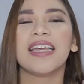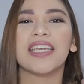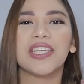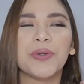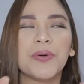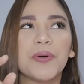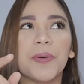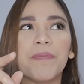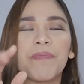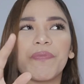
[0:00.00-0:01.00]

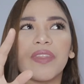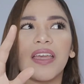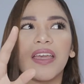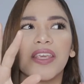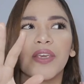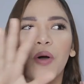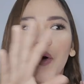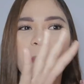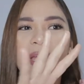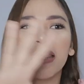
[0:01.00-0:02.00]
you
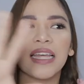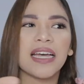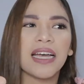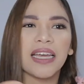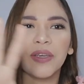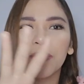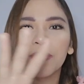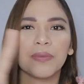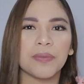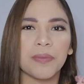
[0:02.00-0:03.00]
open the
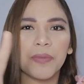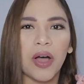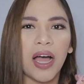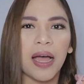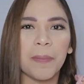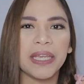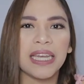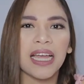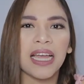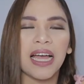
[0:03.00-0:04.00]
yung
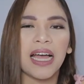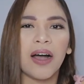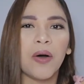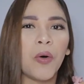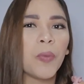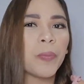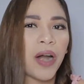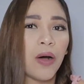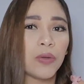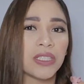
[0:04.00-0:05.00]
pinaka home
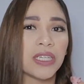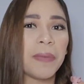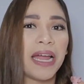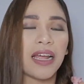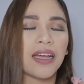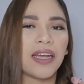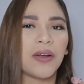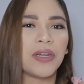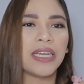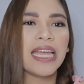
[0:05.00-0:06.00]
browser, parang
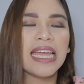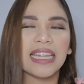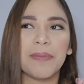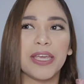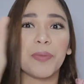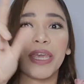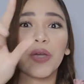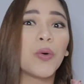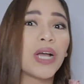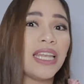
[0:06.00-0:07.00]
ganun, 'di ba yung may
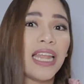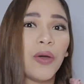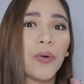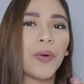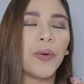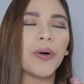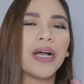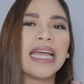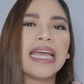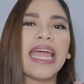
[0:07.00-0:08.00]
Google na logo.
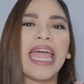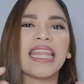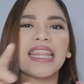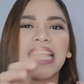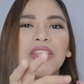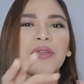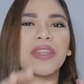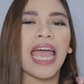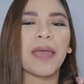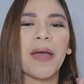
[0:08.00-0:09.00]
And then you
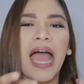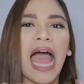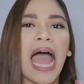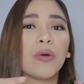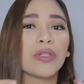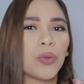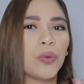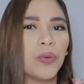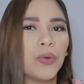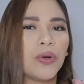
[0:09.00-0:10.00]
type how
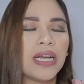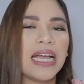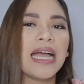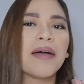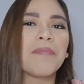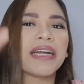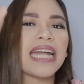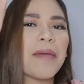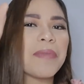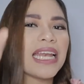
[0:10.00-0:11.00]
to.
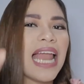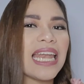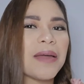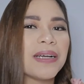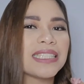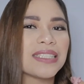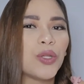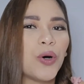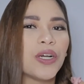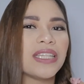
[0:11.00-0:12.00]
Maraming lalabas
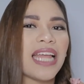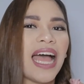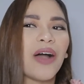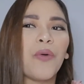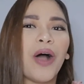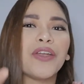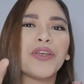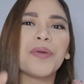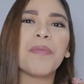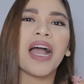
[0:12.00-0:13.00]
doon na kung ano
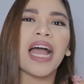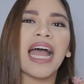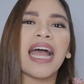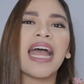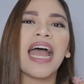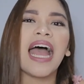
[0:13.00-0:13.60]
yung mga